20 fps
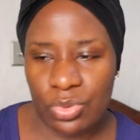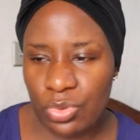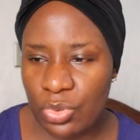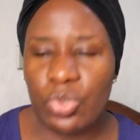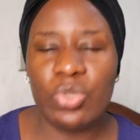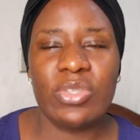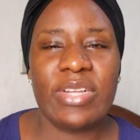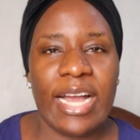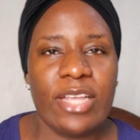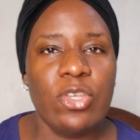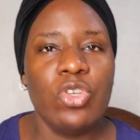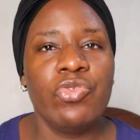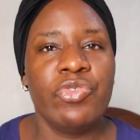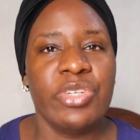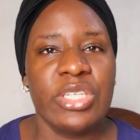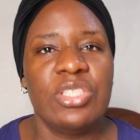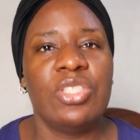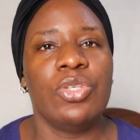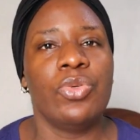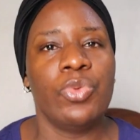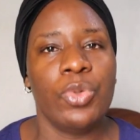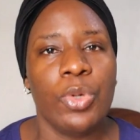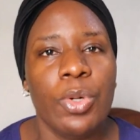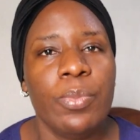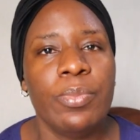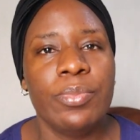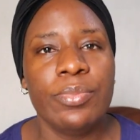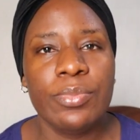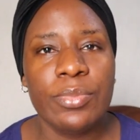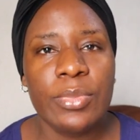dude, can you read the
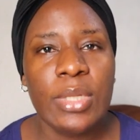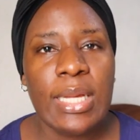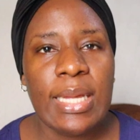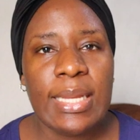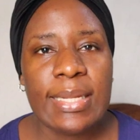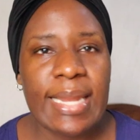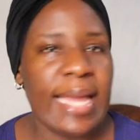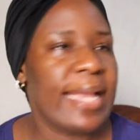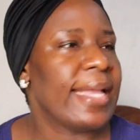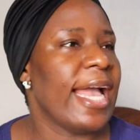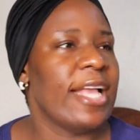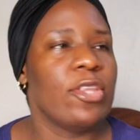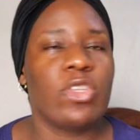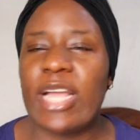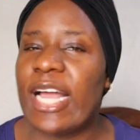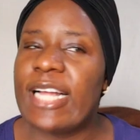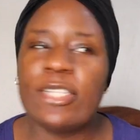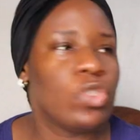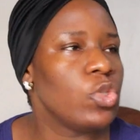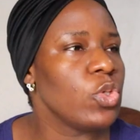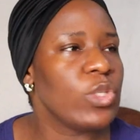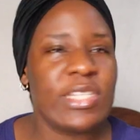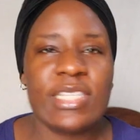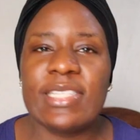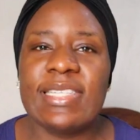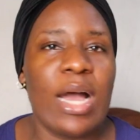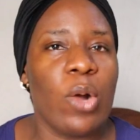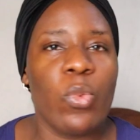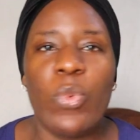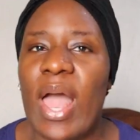room? Like, can't you
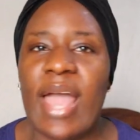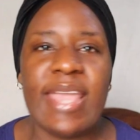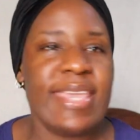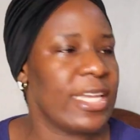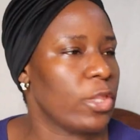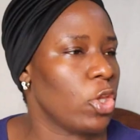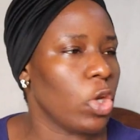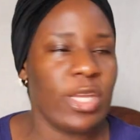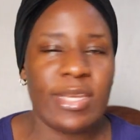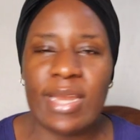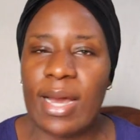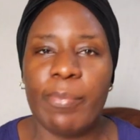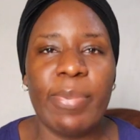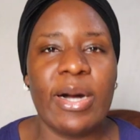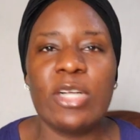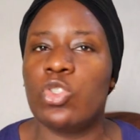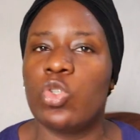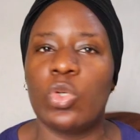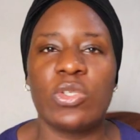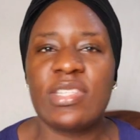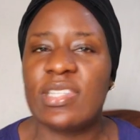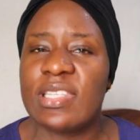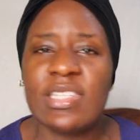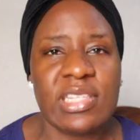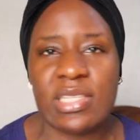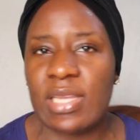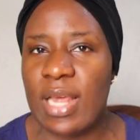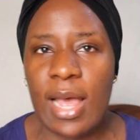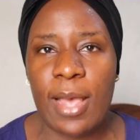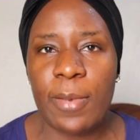see that we are here talking about your
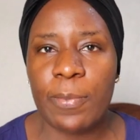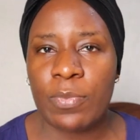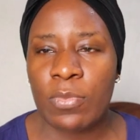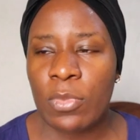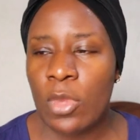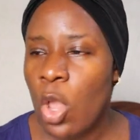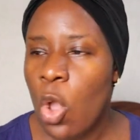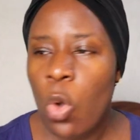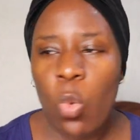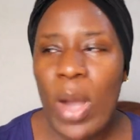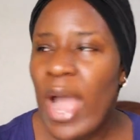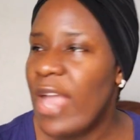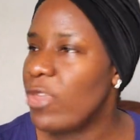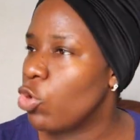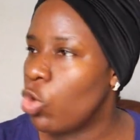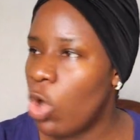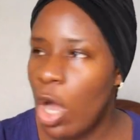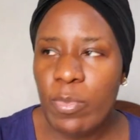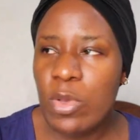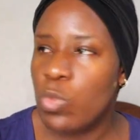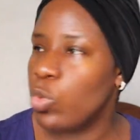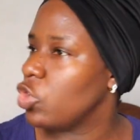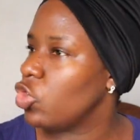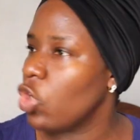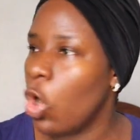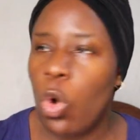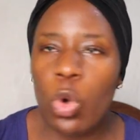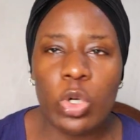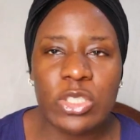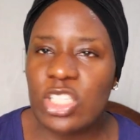sister? Why are you coming with
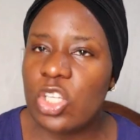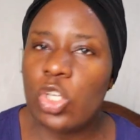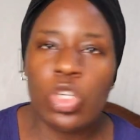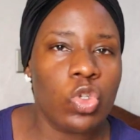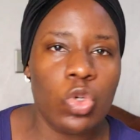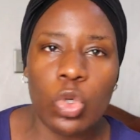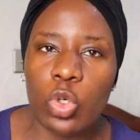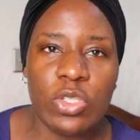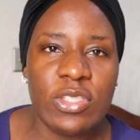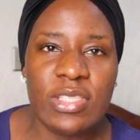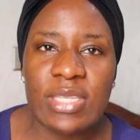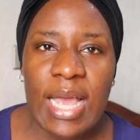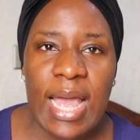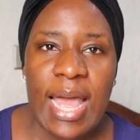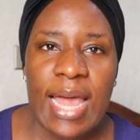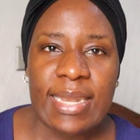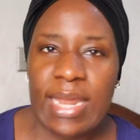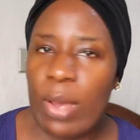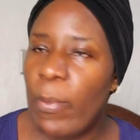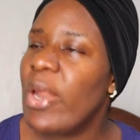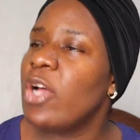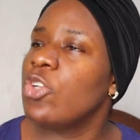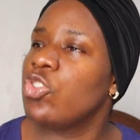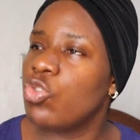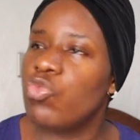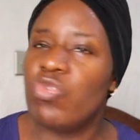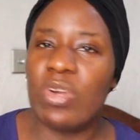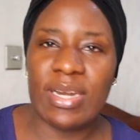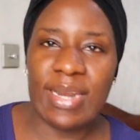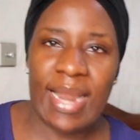your own issues? Like, why
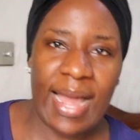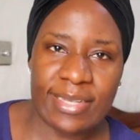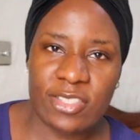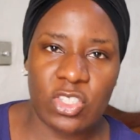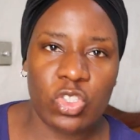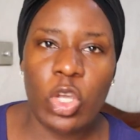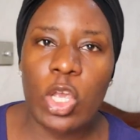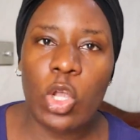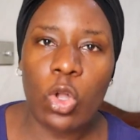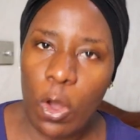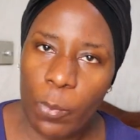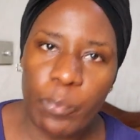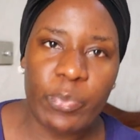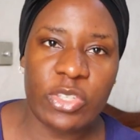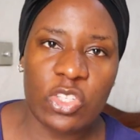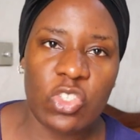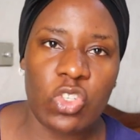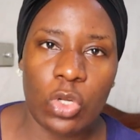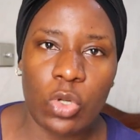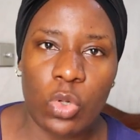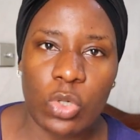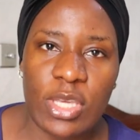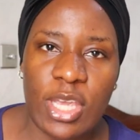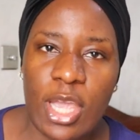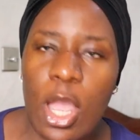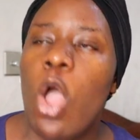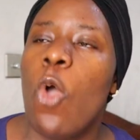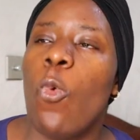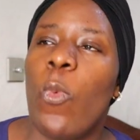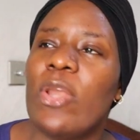don't you relax? It's not a competition,
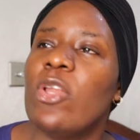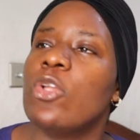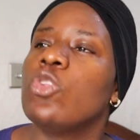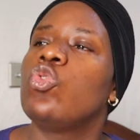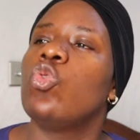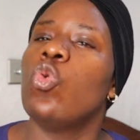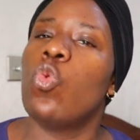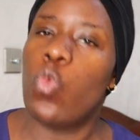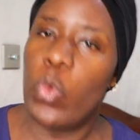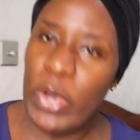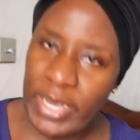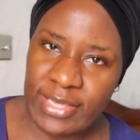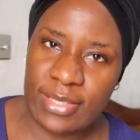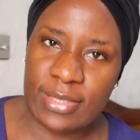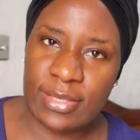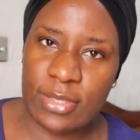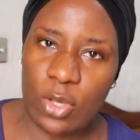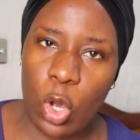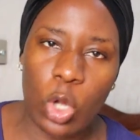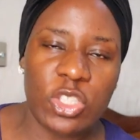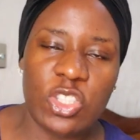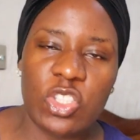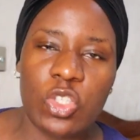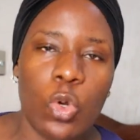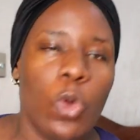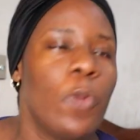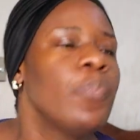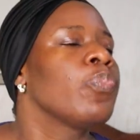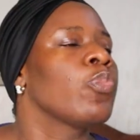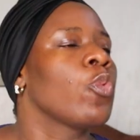okay? Why don't you wait
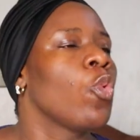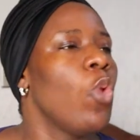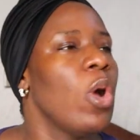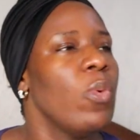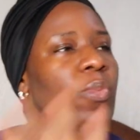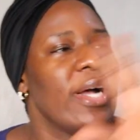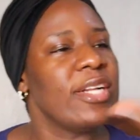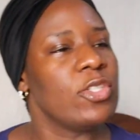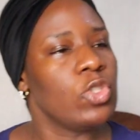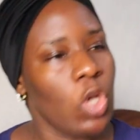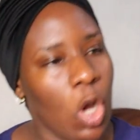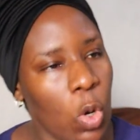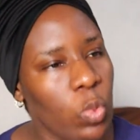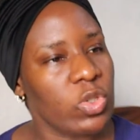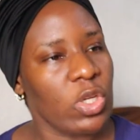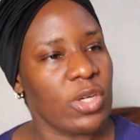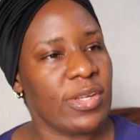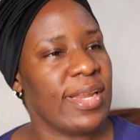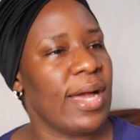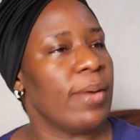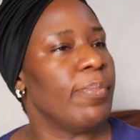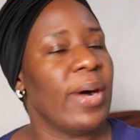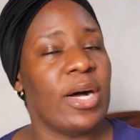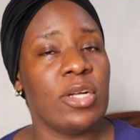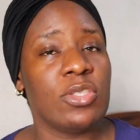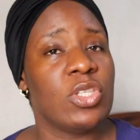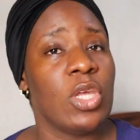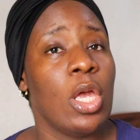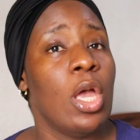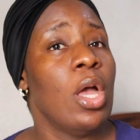until when we are done with talking
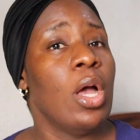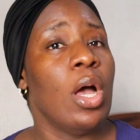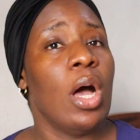about